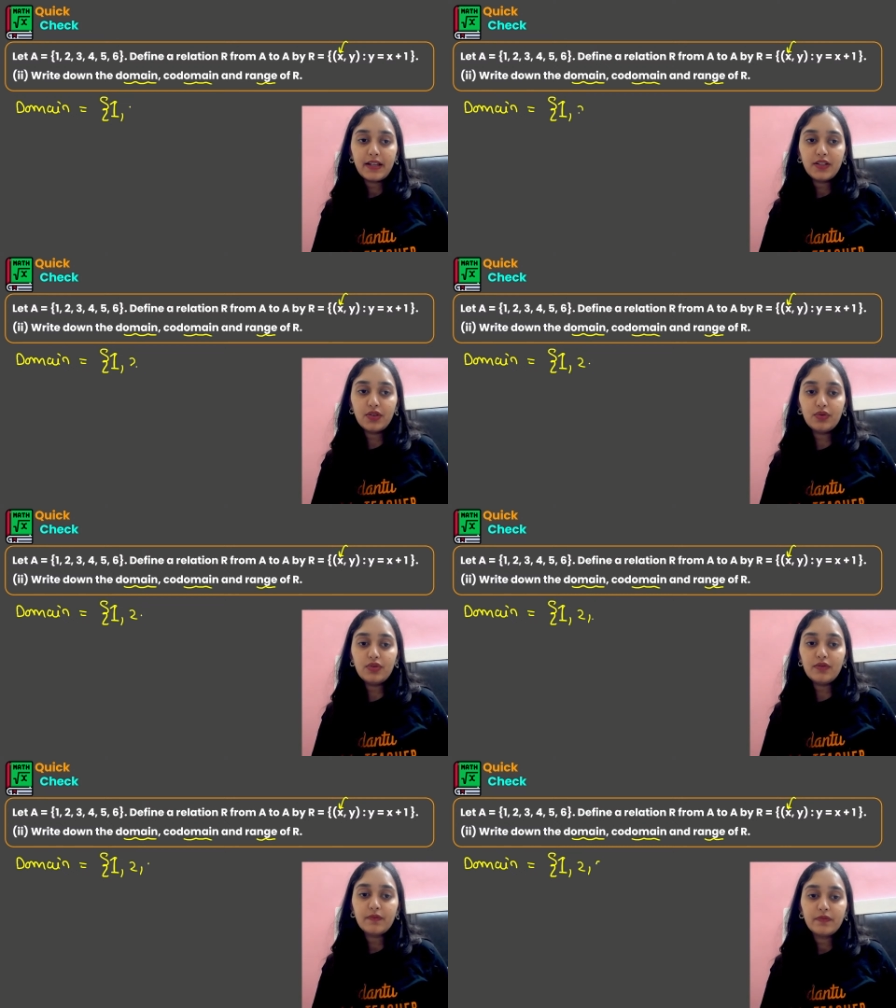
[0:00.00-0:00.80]
2,
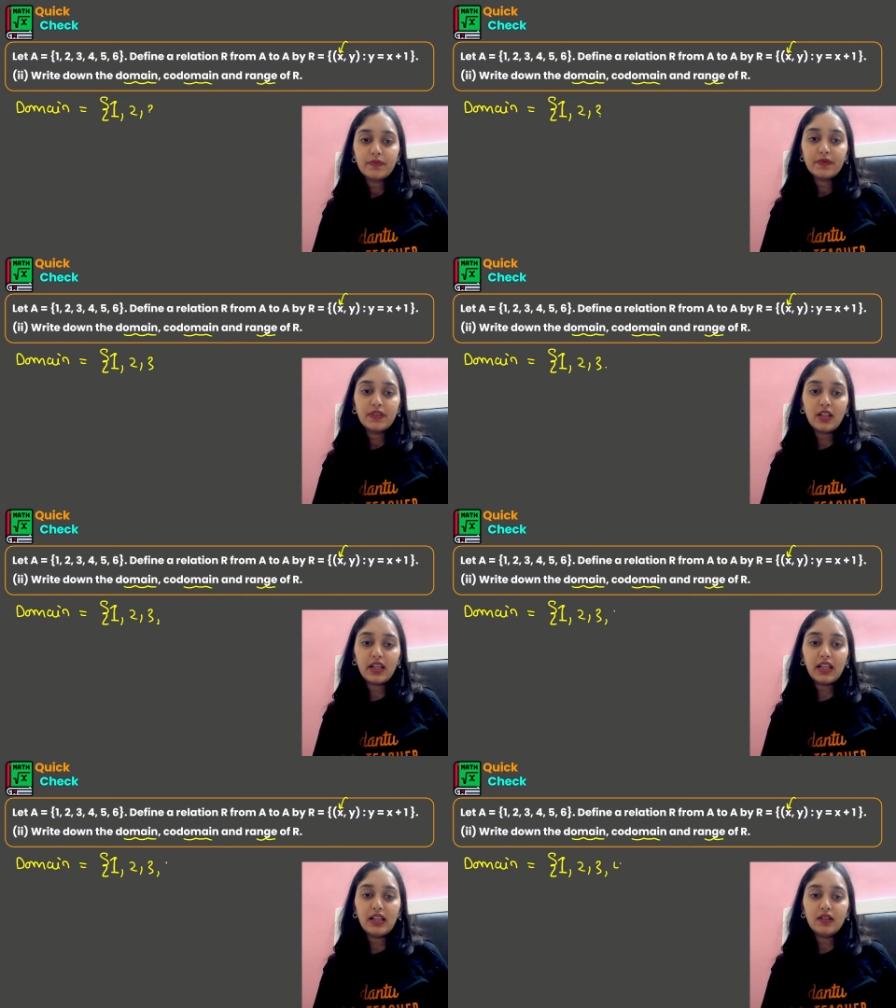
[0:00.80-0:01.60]

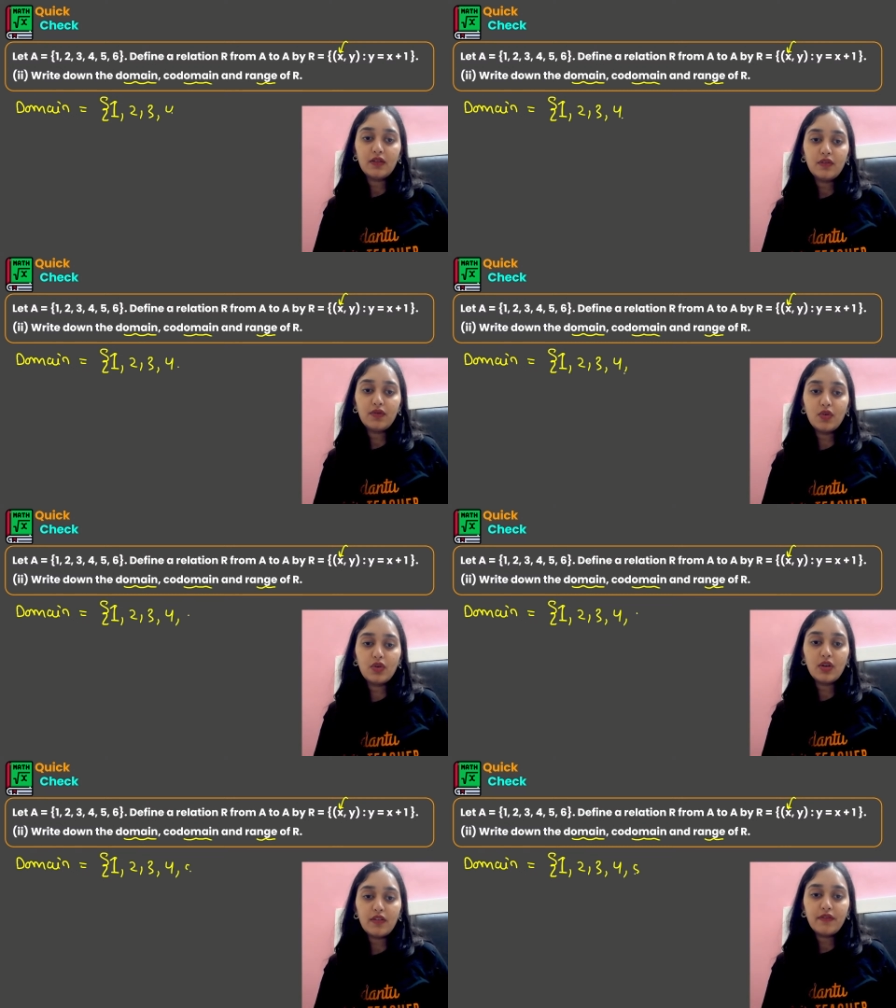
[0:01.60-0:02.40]
3,
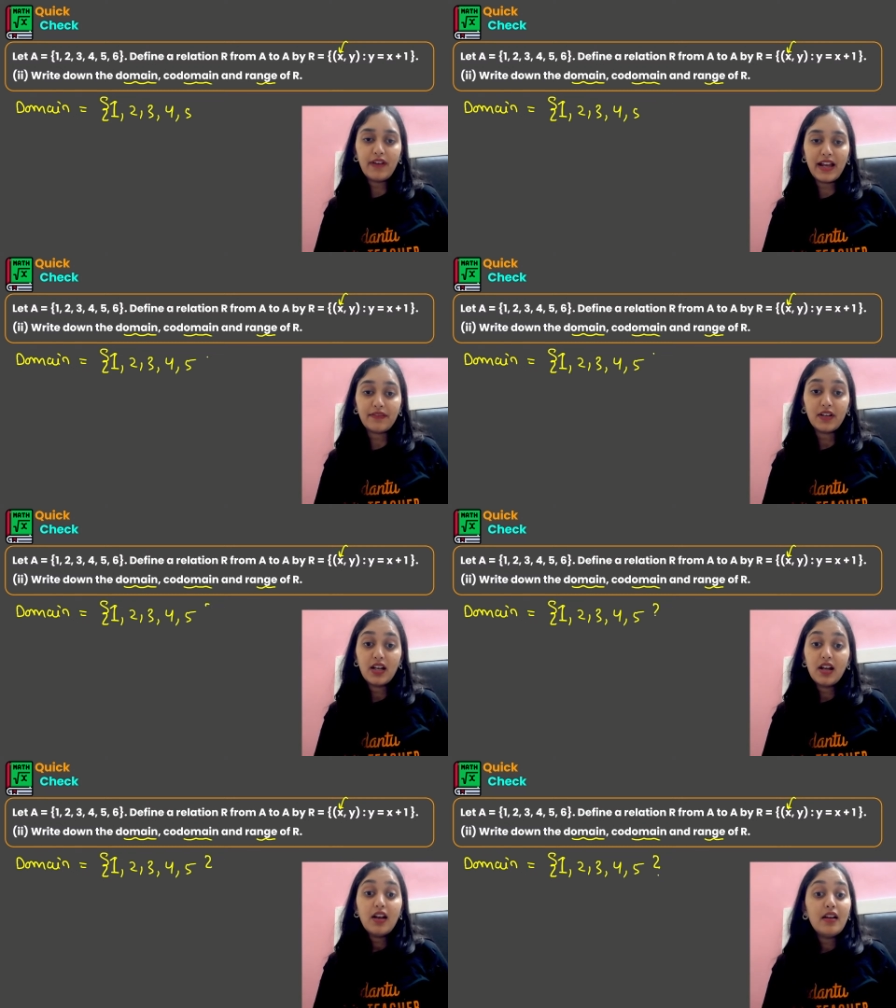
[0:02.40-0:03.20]
4, 5.
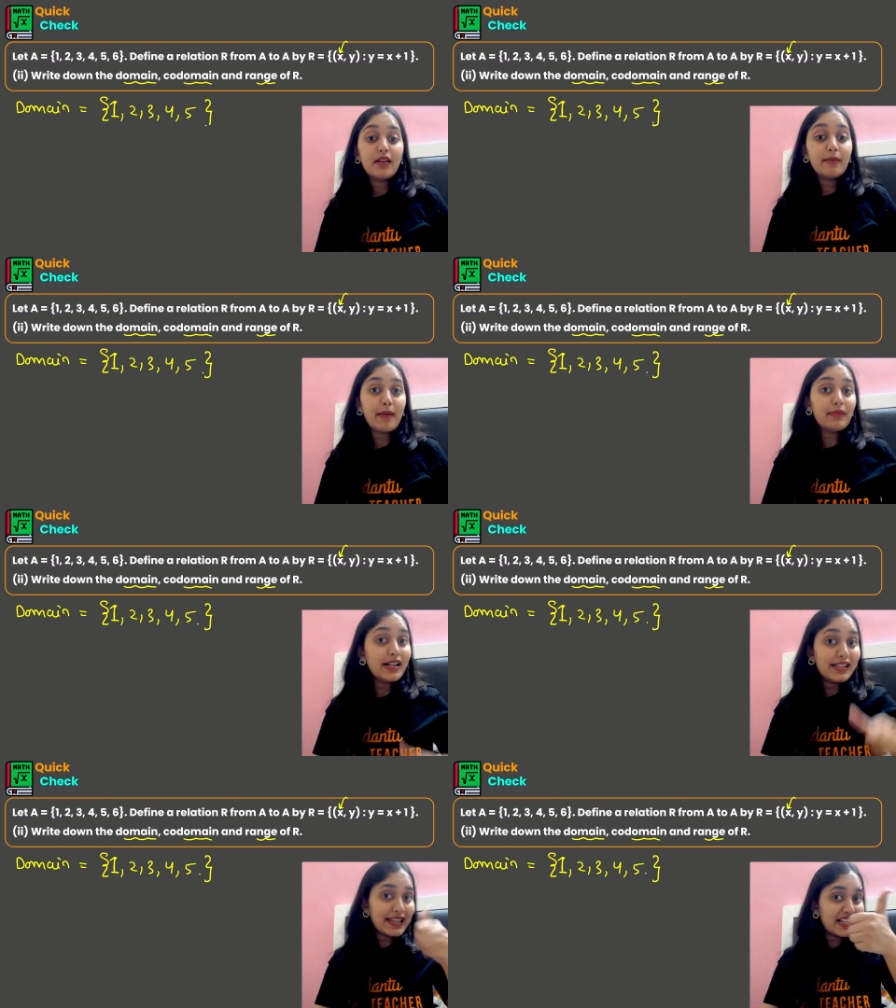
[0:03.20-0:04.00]
Remember
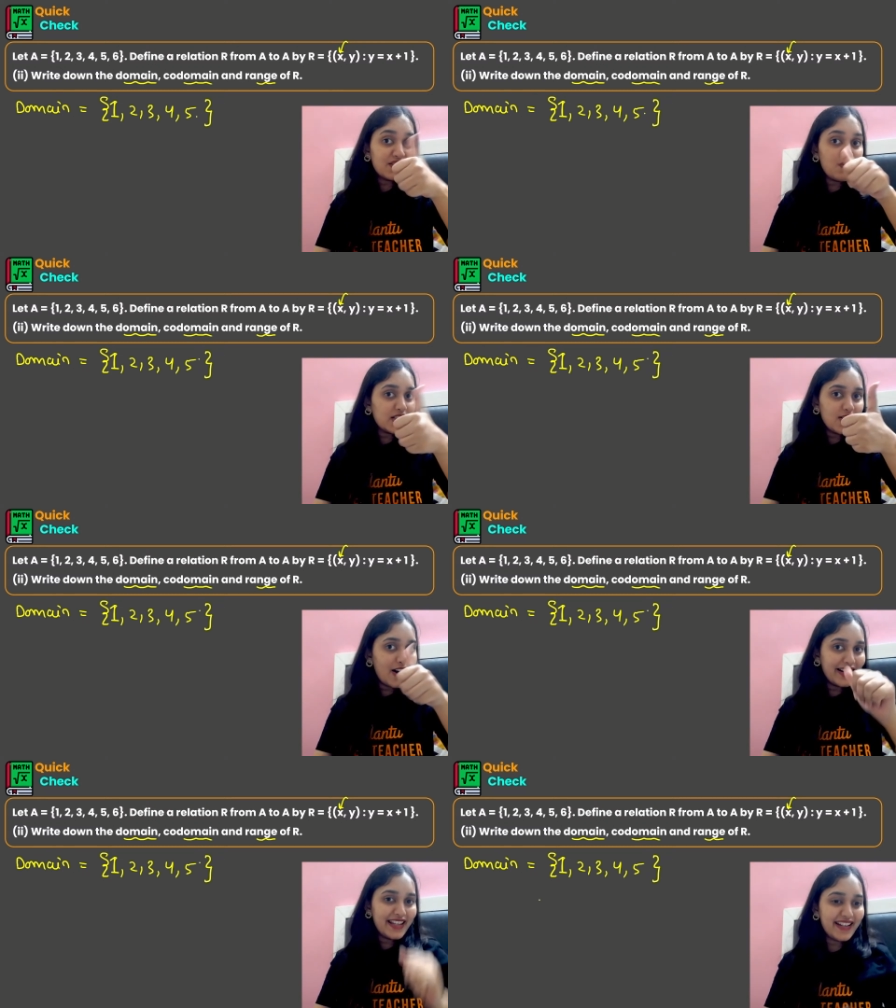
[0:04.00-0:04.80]
6 was
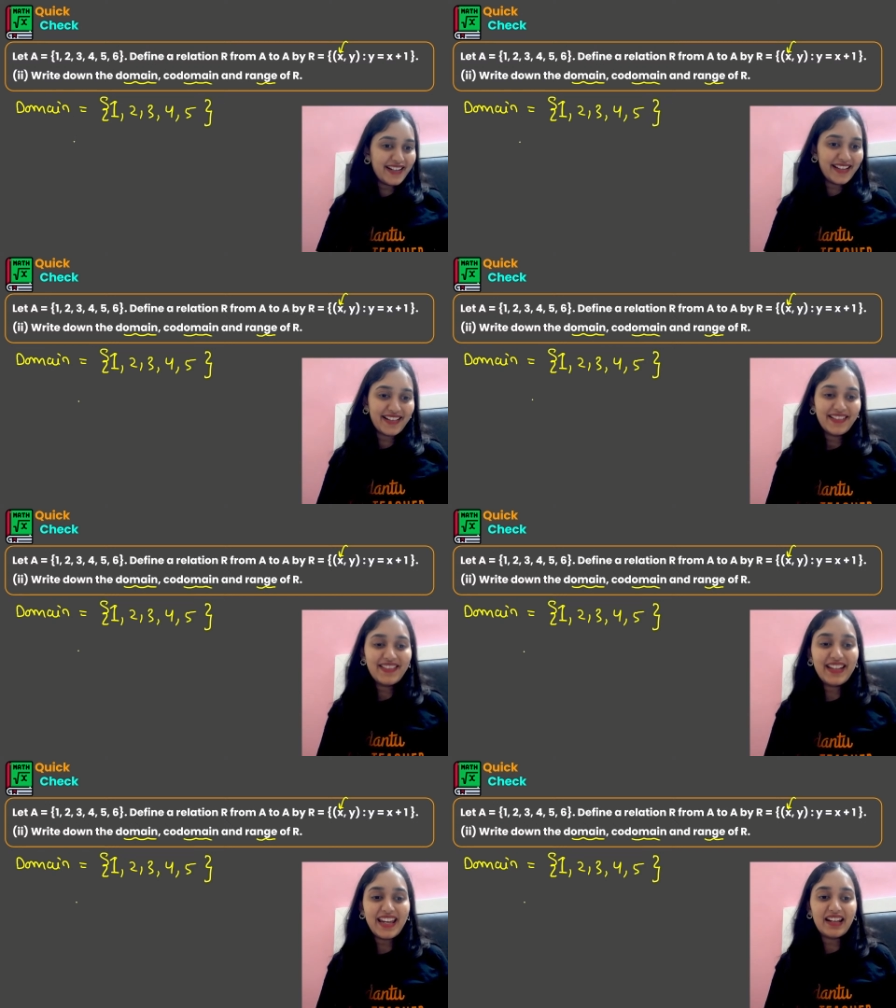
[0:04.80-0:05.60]
not there.
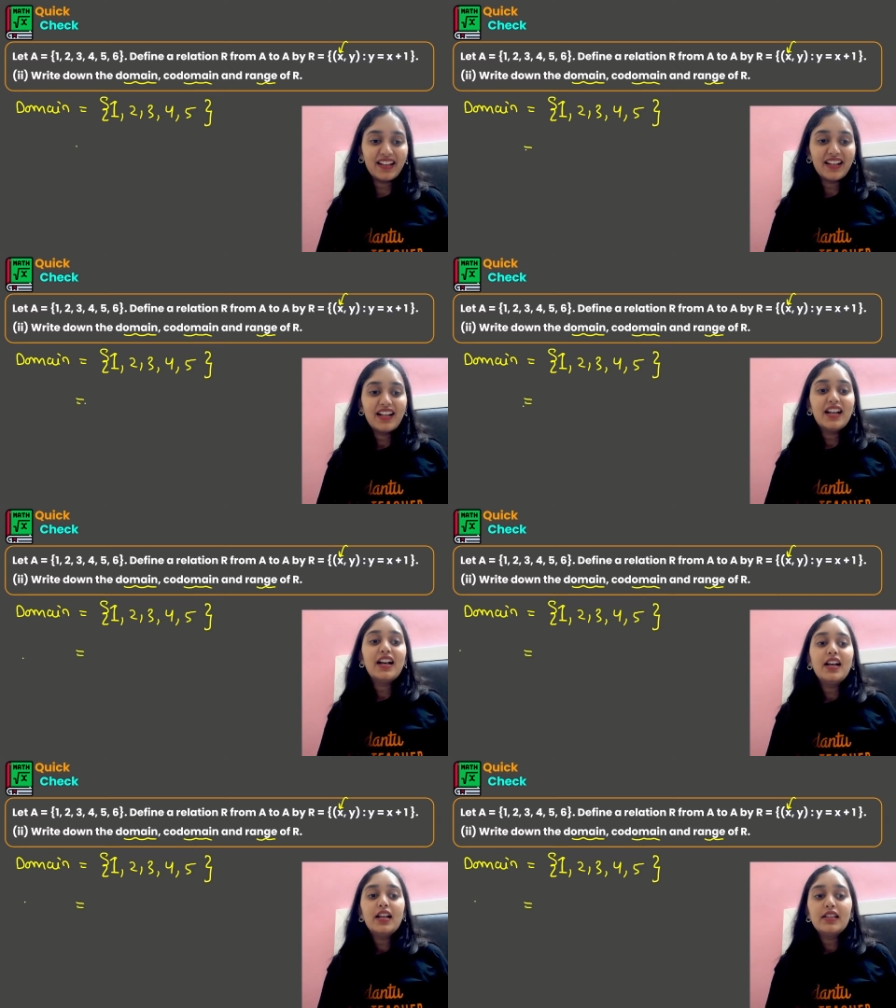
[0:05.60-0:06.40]
Okay.
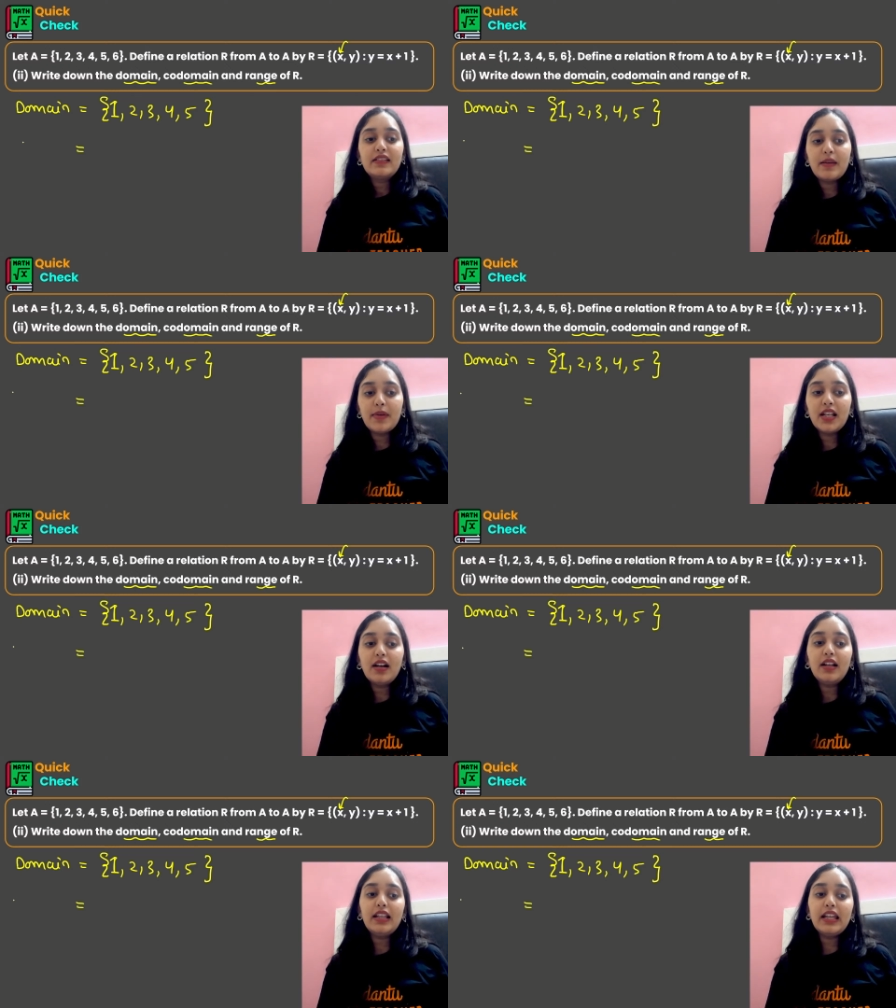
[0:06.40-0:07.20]

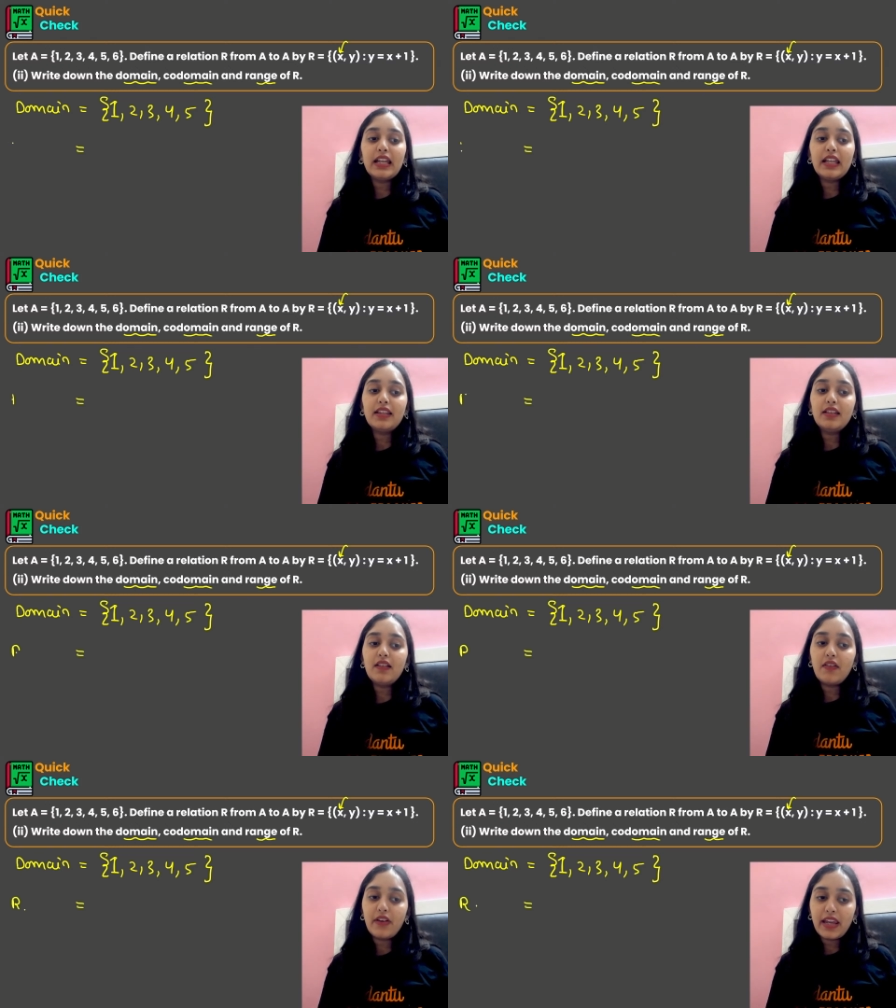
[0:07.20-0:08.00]
Similarly, in the
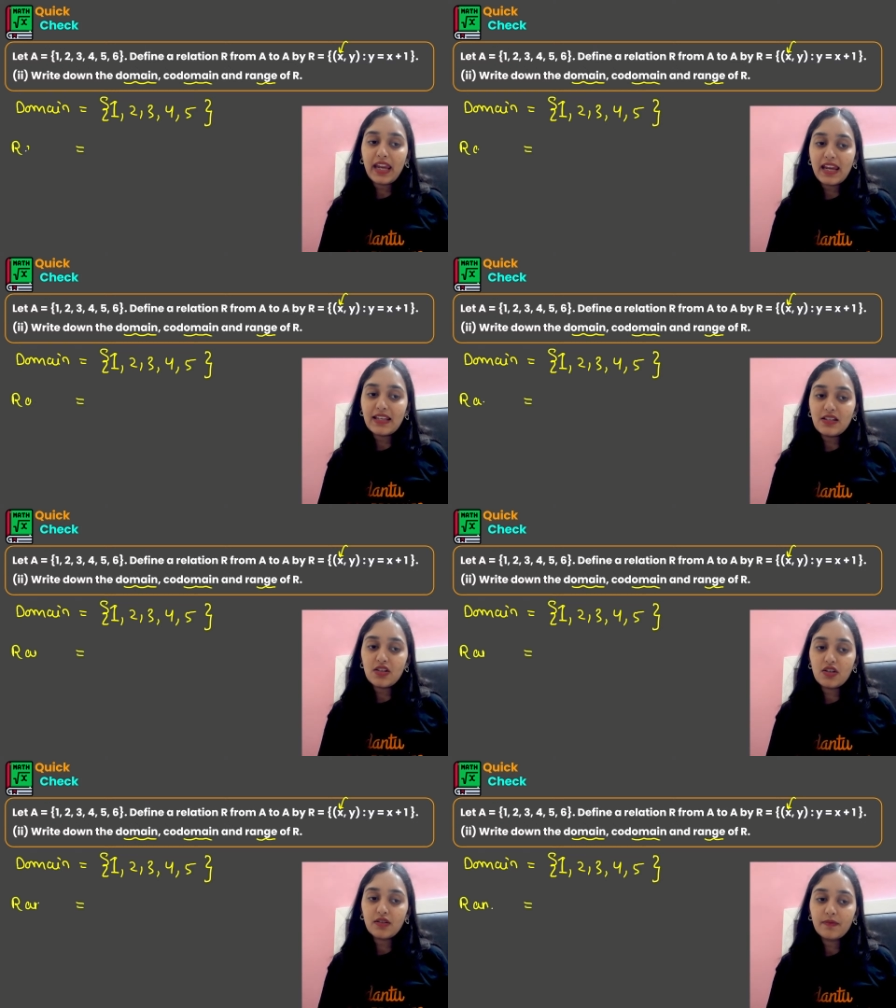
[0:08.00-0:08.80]
range,